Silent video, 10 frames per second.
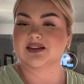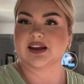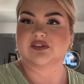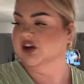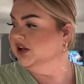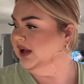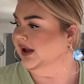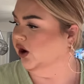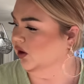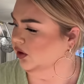to have a good night.
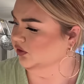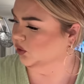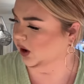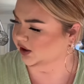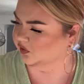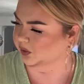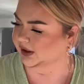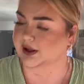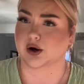Oh, the water's boiling